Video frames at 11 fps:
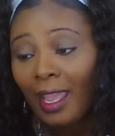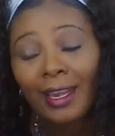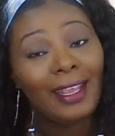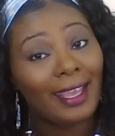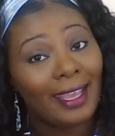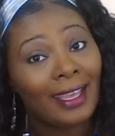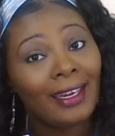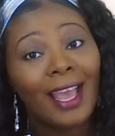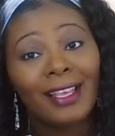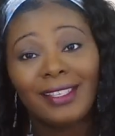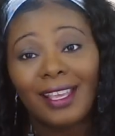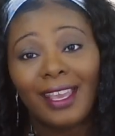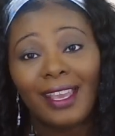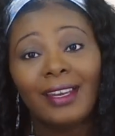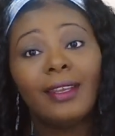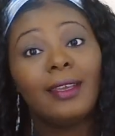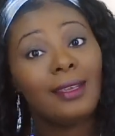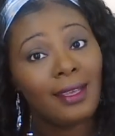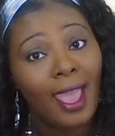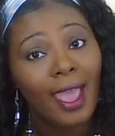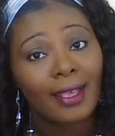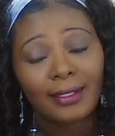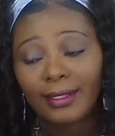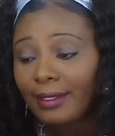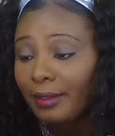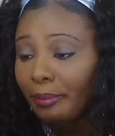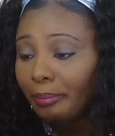and again, I said yes.